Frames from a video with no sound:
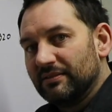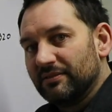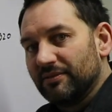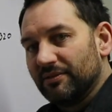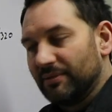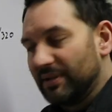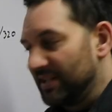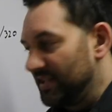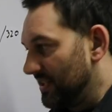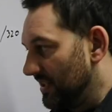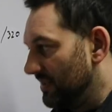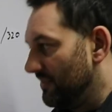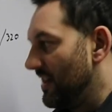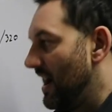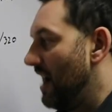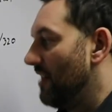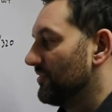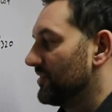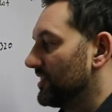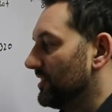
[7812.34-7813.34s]
The rest of the
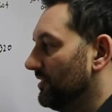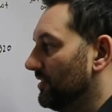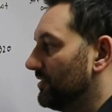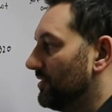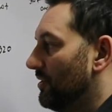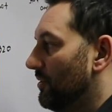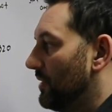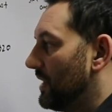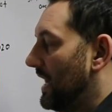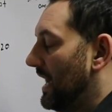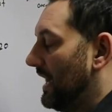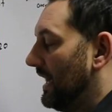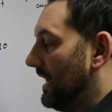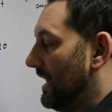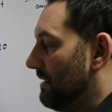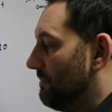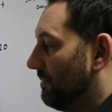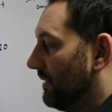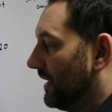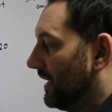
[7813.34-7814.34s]
valves looked
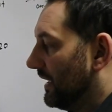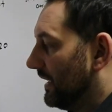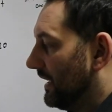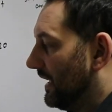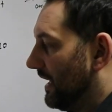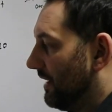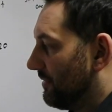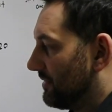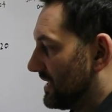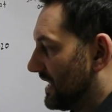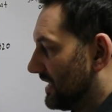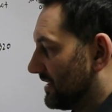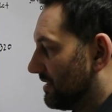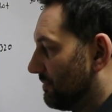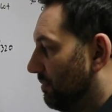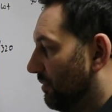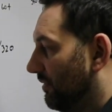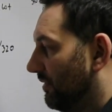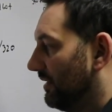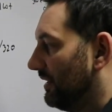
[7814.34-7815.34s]
okay, but I was at the
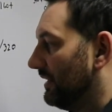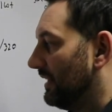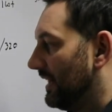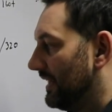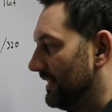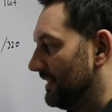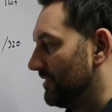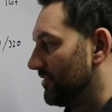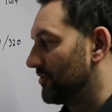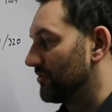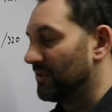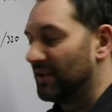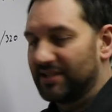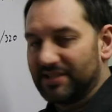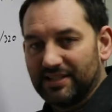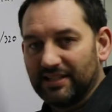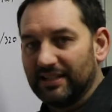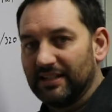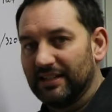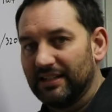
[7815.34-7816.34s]
point I didn't
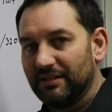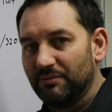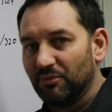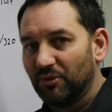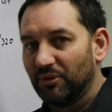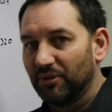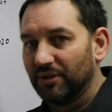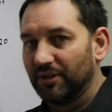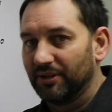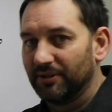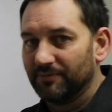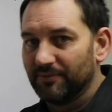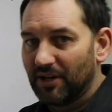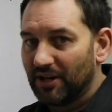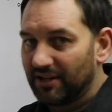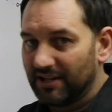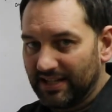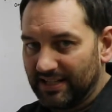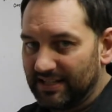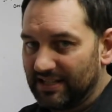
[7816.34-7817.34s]
trust it anymore
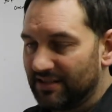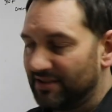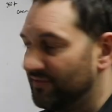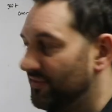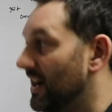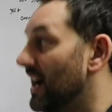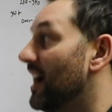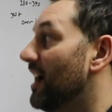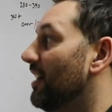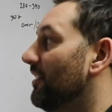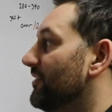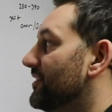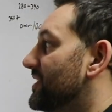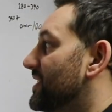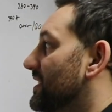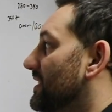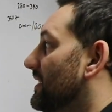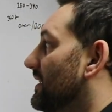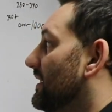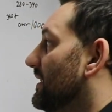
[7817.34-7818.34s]
on any of the
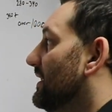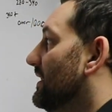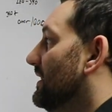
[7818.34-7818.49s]
valves.